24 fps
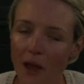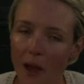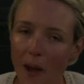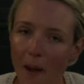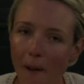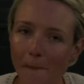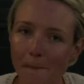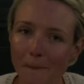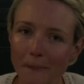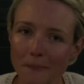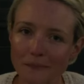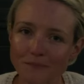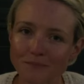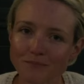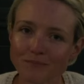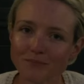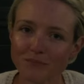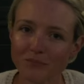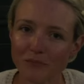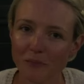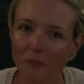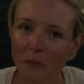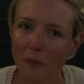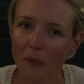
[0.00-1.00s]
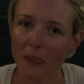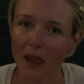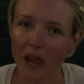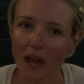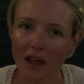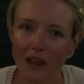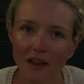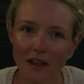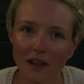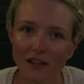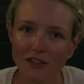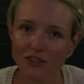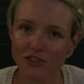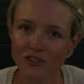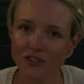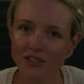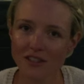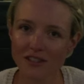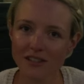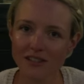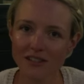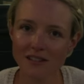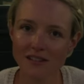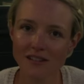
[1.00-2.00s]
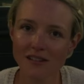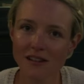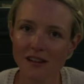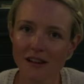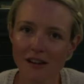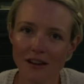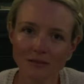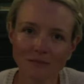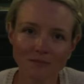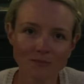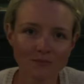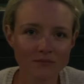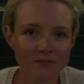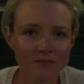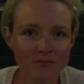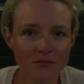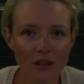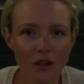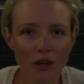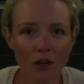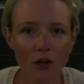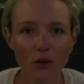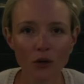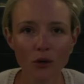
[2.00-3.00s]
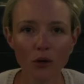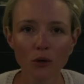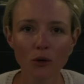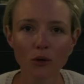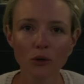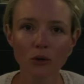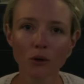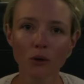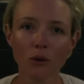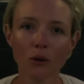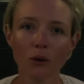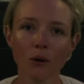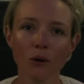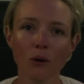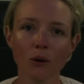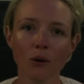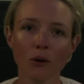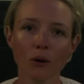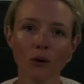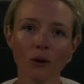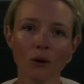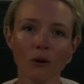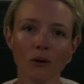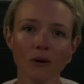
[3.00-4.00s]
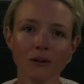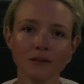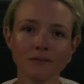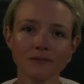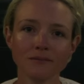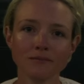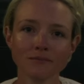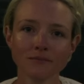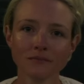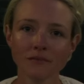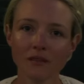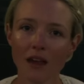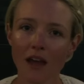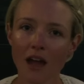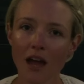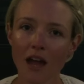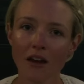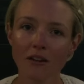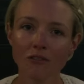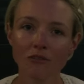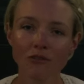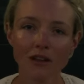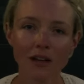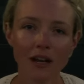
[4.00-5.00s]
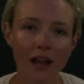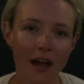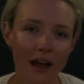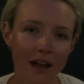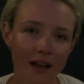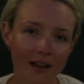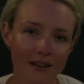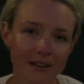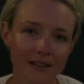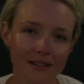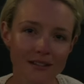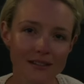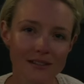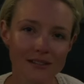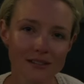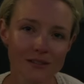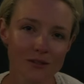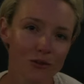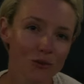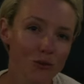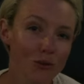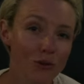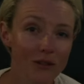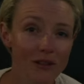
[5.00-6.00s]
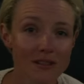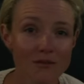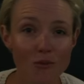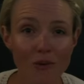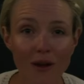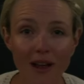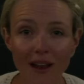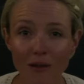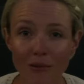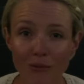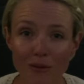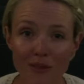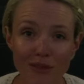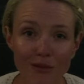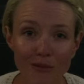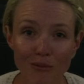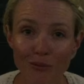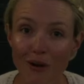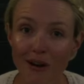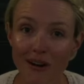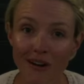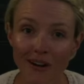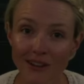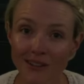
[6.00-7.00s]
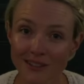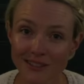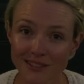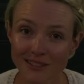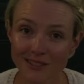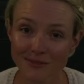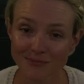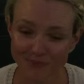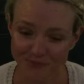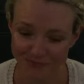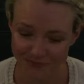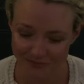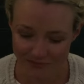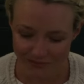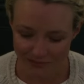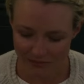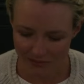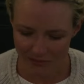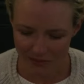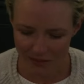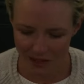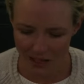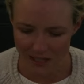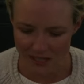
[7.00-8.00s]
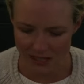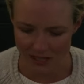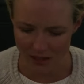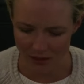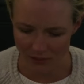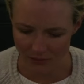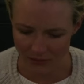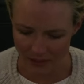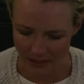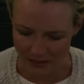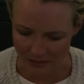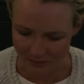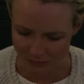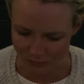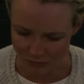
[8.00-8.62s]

Yeah, that's just... Ooh. And relax, all is well with the world. That's lovely,